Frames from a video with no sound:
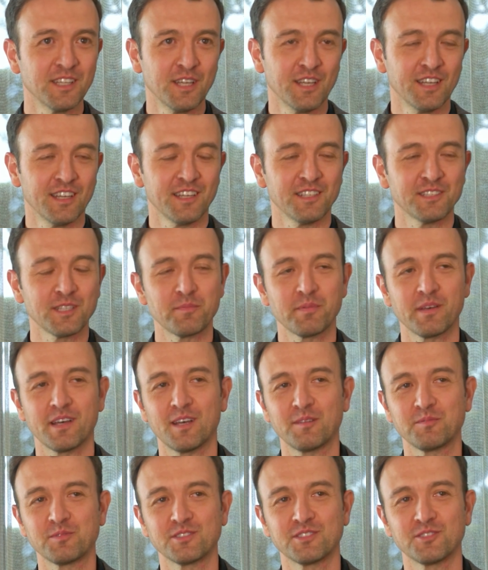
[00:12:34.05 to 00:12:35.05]
Mm. Is that
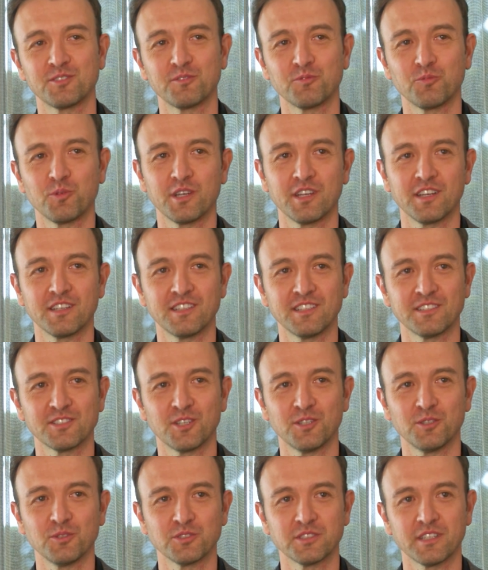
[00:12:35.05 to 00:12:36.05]
perhaps sort of where this
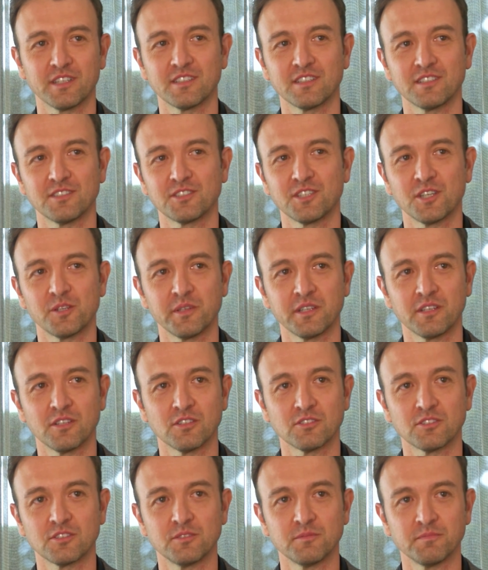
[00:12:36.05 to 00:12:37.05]
whole sector is going
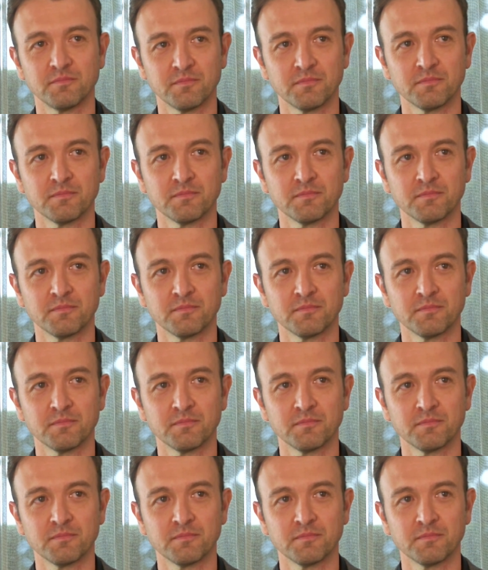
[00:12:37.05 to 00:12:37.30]
long term?